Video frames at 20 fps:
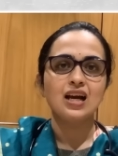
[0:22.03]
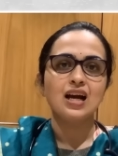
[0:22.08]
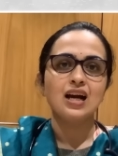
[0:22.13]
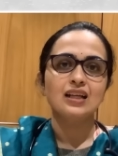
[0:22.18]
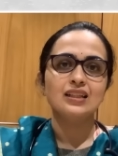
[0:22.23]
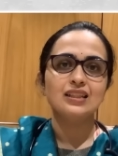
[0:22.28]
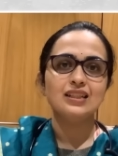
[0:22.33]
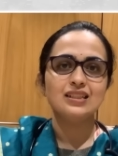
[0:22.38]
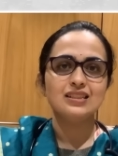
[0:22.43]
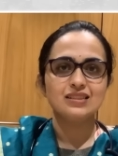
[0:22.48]

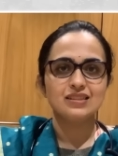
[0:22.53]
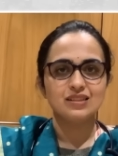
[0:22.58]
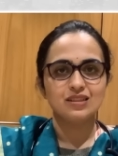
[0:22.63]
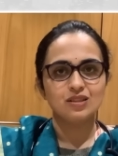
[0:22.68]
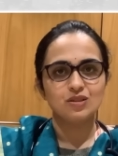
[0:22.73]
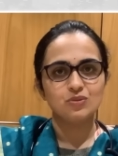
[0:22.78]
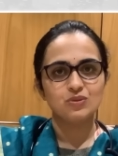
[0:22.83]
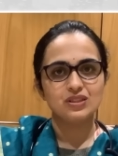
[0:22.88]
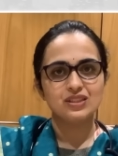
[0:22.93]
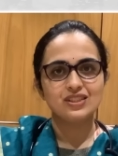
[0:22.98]
These
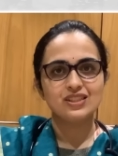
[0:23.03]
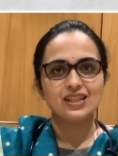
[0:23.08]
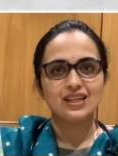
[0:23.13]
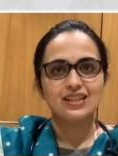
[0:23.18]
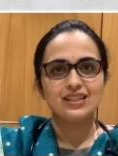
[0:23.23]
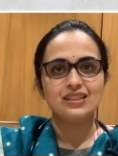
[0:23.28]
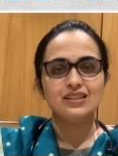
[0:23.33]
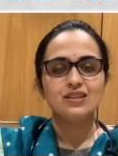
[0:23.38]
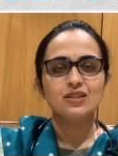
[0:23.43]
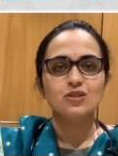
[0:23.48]
include a
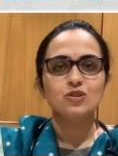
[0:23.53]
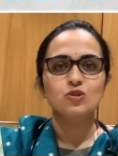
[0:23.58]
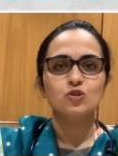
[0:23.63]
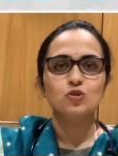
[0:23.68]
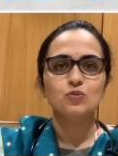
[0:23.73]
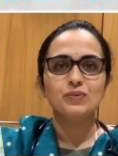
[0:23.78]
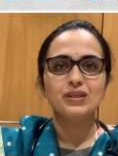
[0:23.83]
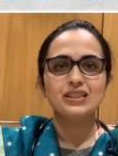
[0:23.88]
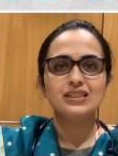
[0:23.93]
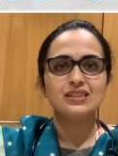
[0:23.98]
child who
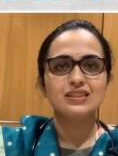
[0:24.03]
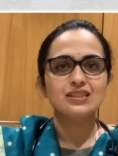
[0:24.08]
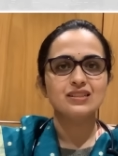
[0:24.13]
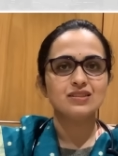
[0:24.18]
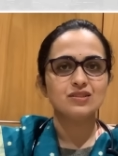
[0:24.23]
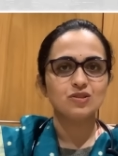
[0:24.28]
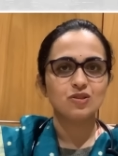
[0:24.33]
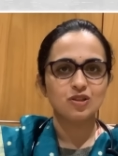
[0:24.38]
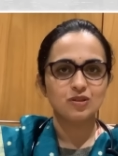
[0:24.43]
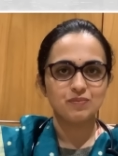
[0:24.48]
might just
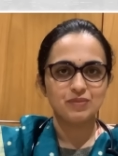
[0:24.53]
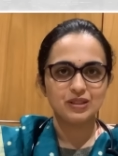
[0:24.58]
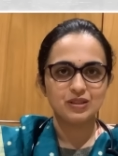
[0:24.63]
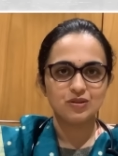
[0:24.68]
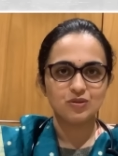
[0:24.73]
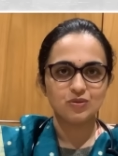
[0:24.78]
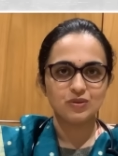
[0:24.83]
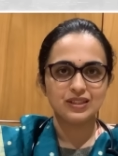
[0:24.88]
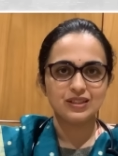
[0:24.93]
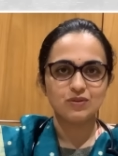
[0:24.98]
not be
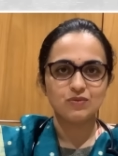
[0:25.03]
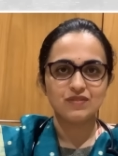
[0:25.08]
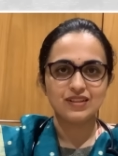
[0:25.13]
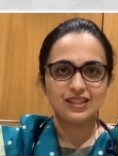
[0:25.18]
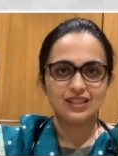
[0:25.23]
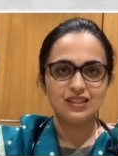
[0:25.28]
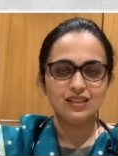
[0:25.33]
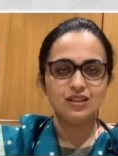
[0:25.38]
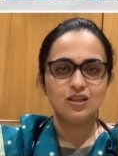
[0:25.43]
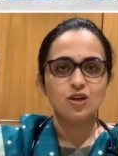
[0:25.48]
growing well,
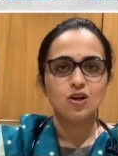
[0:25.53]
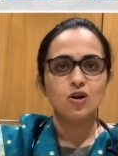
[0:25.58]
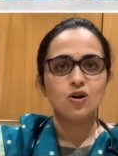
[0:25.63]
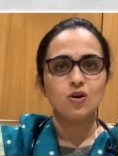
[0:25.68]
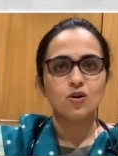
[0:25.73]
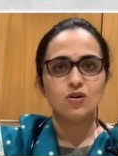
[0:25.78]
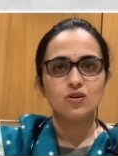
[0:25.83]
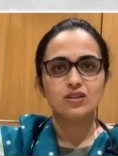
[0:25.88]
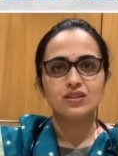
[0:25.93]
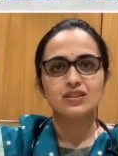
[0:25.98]

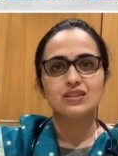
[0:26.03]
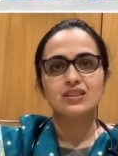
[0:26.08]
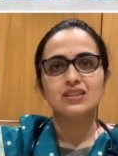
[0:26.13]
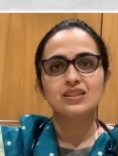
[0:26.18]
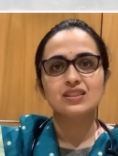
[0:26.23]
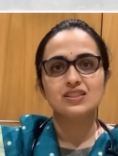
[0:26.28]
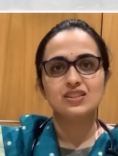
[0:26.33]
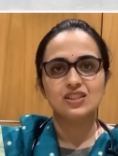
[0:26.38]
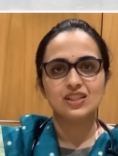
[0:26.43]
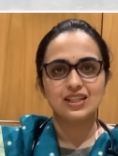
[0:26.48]
or
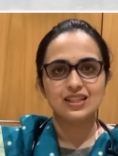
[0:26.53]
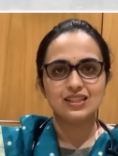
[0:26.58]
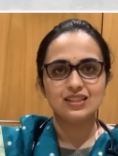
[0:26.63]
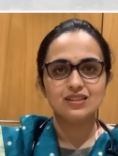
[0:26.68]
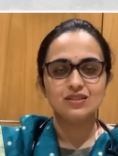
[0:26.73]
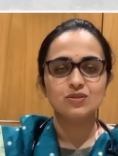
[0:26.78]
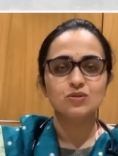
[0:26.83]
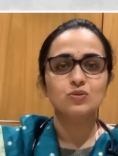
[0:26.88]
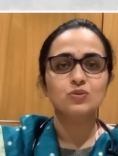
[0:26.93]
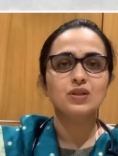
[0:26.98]
a child
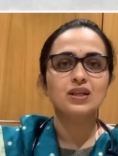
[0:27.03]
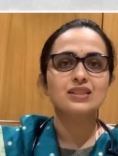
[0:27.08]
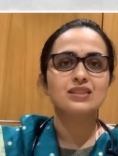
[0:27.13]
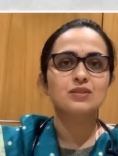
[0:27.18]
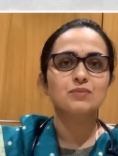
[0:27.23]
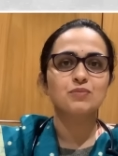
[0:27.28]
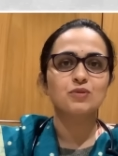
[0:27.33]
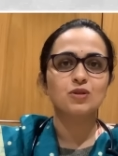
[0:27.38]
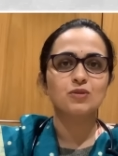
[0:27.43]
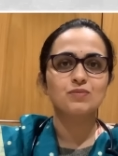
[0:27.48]
who has a
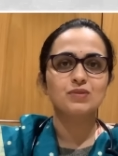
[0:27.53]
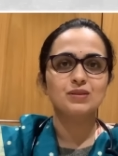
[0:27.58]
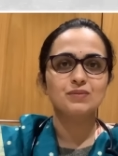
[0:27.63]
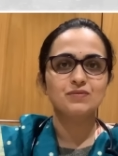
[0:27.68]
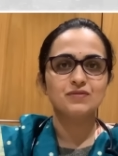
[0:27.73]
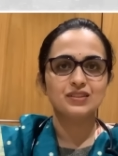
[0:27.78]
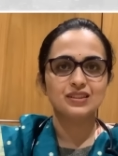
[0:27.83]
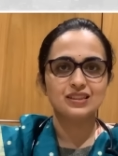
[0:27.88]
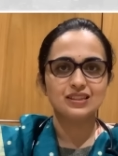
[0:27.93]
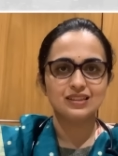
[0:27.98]
problem
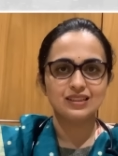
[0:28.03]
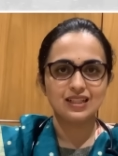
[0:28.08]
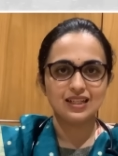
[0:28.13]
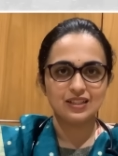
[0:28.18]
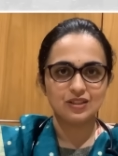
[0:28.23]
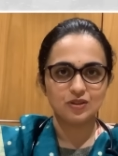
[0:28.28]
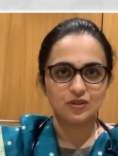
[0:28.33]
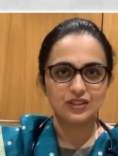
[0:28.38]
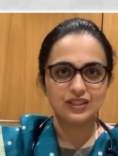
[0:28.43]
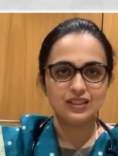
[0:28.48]
with the
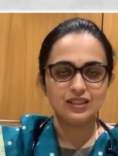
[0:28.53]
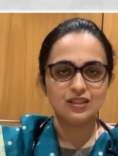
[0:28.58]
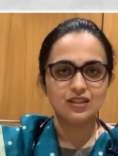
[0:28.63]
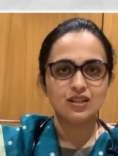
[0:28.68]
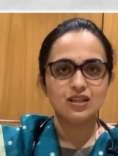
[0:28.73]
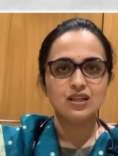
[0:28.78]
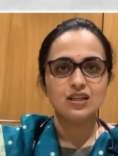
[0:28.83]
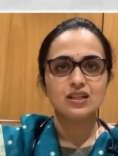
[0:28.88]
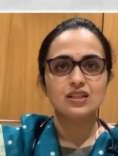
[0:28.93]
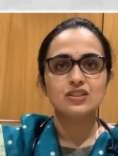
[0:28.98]
thyroid,
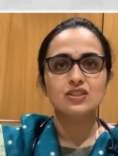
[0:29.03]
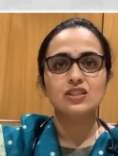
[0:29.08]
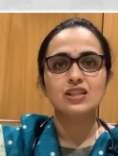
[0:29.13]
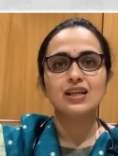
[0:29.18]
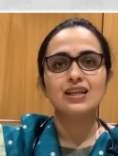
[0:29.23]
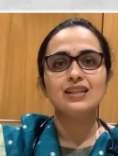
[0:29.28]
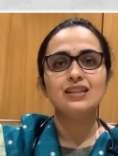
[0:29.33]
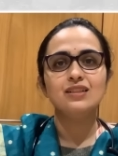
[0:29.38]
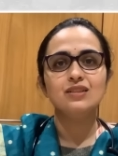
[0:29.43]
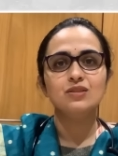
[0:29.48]
a
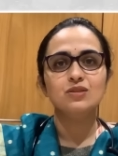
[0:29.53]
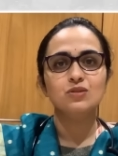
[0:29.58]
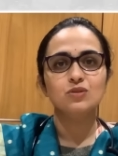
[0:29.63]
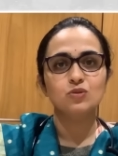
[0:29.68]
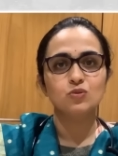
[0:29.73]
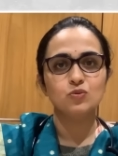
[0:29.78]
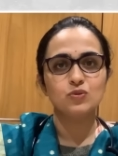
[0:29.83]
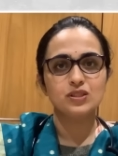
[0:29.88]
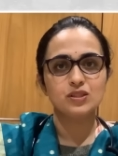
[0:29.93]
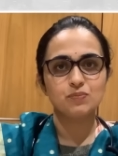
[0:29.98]
child
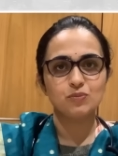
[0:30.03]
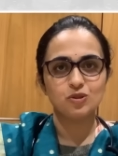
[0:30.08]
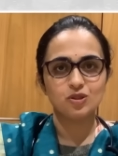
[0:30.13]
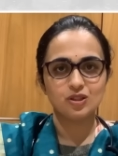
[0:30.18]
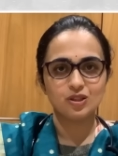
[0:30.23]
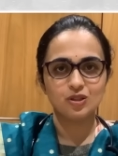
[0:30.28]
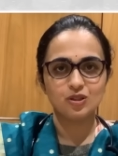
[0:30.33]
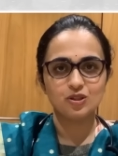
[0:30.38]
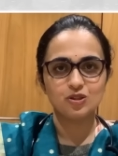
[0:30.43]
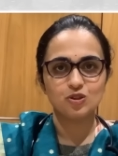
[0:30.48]
who is putting
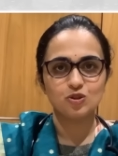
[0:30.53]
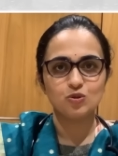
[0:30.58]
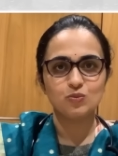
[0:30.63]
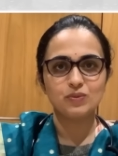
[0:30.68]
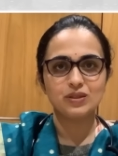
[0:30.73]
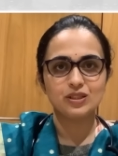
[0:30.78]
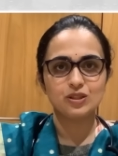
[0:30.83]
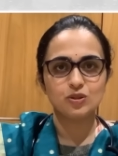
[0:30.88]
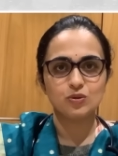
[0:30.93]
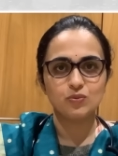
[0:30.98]
on too
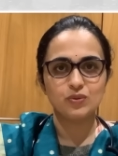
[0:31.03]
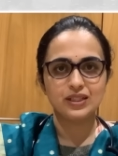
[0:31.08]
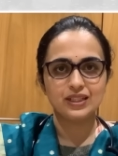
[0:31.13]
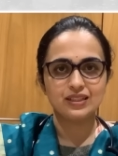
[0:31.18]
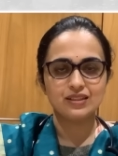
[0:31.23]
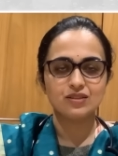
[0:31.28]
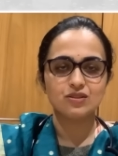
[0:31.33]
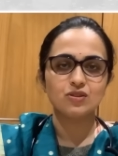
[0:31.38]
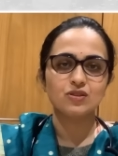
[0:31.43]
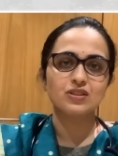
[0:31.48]
much weight,
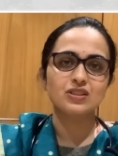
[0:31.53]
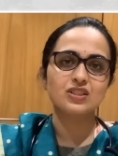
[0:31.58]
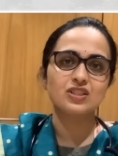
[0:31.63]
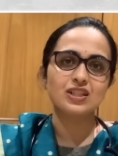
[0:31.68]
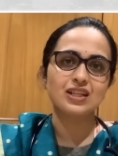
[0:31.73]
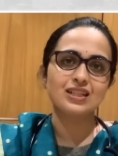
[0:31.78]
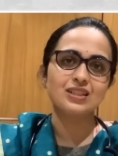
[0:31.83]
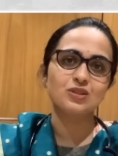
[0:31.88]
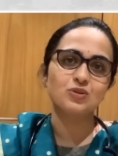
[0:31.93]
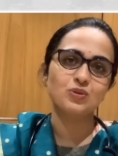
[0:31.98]
or a
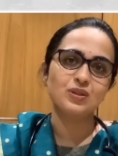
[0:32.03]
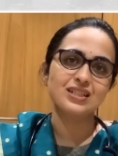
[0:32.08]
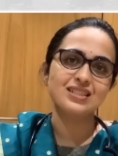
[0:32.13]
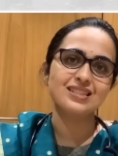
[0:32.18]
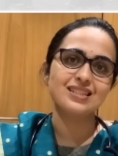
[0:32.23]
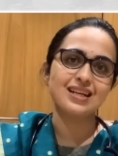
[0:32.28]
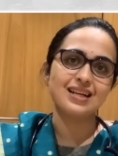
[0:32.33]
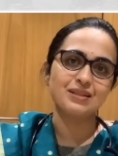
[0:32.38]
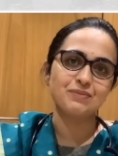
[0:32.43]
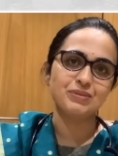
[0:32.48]
child who has
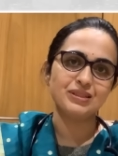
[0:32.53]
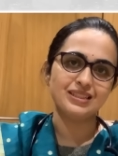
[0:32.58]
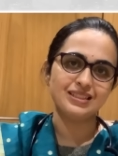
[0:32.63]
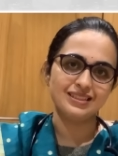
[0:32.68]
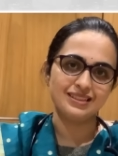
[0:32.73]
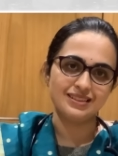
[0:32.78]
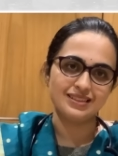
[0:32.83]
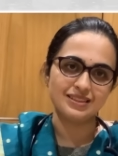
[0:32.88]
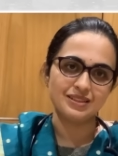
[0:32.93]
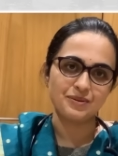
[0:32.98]

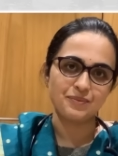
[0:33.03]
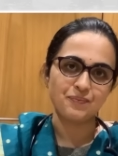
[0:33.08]
diabetes.